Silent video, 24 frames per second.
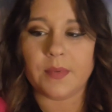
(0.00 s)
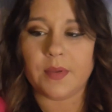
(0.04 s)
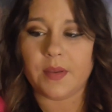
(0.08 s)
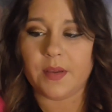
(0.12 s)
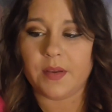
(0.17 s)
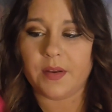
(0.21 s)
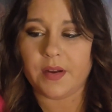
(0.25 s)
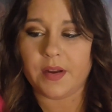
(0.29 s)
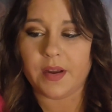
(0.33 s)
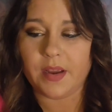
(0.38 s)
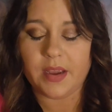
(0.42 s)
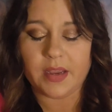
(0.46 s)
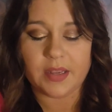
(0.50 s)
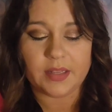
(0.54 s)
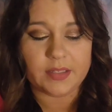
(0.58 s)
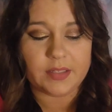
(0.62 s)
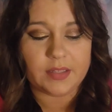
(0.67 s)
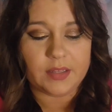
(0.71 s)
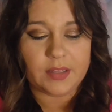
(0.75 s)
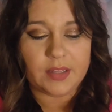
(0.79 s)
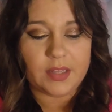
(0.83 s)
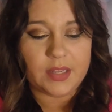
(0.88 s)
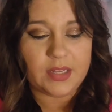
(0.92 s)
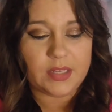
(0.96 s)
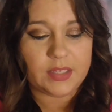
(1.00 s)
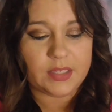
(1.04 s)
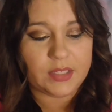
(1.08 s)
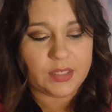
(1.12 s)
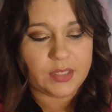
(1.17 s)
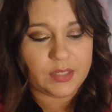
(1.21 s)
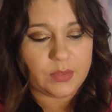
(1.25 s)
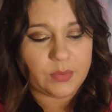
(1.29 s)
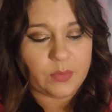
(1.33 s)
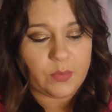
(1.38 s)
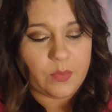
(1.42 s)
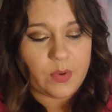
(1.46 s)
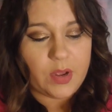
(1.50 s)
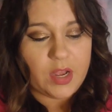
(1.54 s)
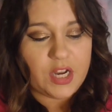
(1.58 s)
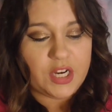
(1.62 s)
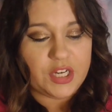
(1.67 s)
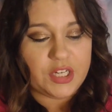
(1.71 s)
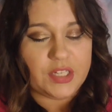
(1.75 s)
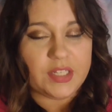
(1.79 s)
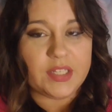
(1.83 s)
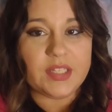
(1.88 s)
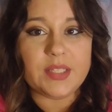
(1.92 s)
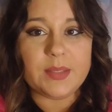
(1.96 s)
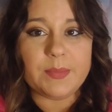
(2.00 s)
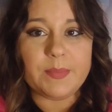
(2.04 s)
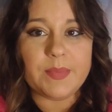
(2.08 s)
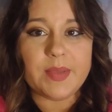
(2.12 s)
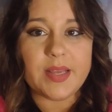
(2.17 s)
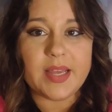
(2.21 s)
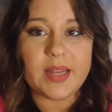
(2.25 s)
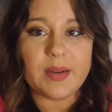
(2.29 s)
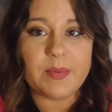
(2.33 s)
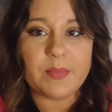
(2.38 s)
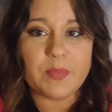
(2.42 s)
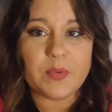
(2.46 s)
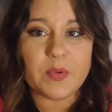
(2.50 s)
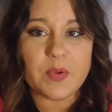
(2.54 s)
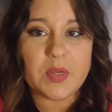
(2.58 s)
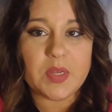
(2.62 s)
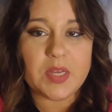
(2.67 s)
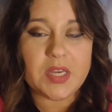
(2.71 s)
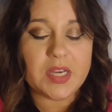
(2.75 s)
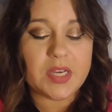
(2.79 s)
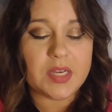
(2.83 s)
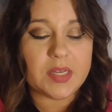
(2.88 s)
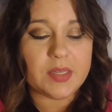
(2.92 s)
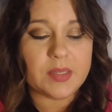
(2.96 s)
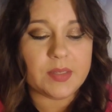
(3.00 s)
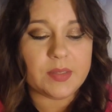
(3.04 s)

Alright, so let's swatch this bad boy.